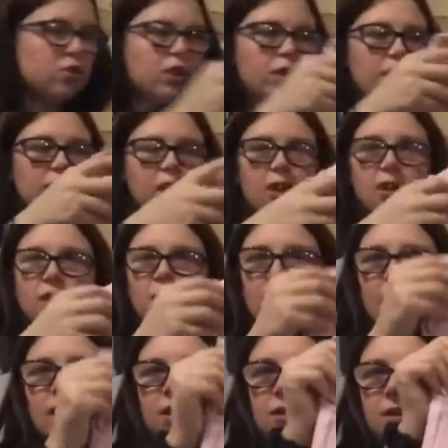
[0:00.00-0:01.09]
are like
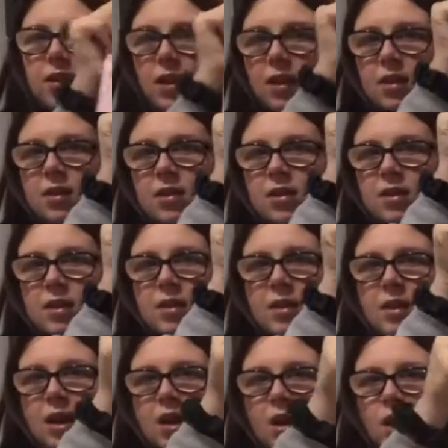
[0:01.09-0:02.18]
this
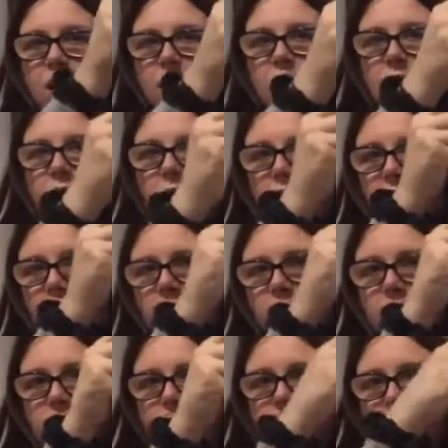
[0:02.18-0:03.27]
they got
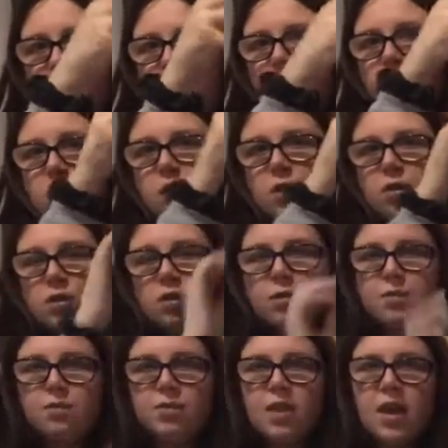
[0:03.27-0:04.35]
armless
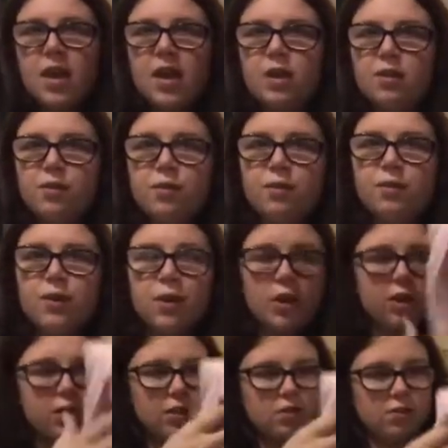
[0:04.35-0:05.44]
and
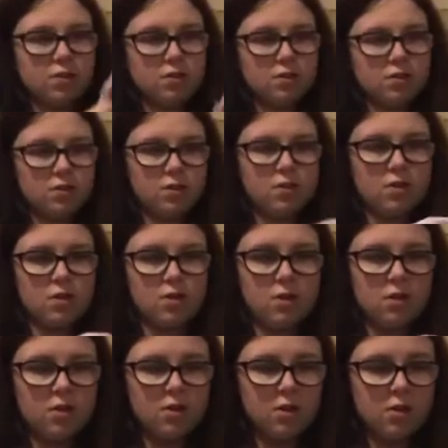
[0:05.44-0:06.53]
footless
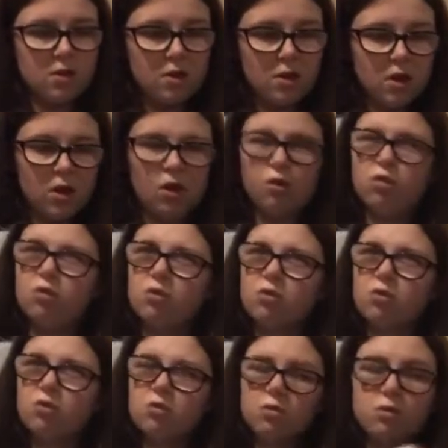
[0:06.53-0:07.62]
holes.
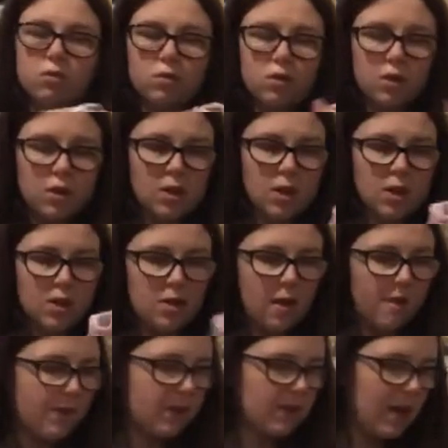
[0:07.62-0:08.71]
I
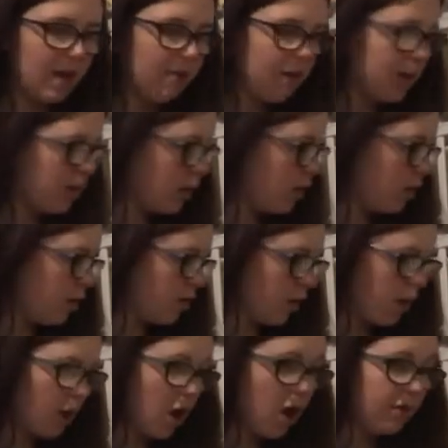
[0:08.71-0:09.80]
think they're really cute. I
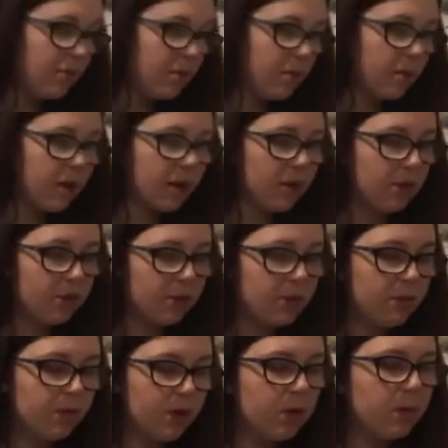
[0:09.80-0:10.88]
can't remember where I got them
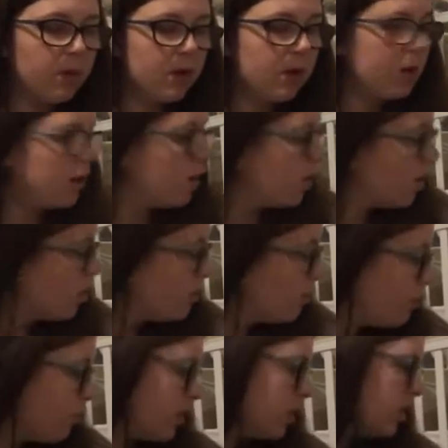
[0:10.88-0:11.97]
from.
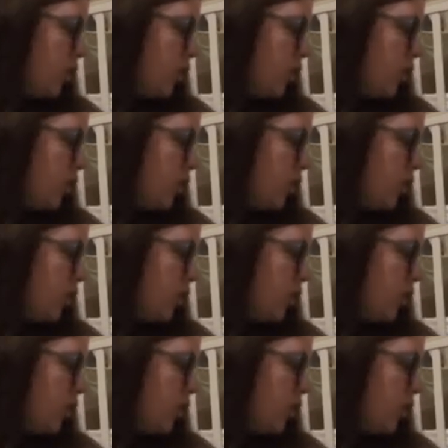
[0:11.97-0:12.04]
Pretty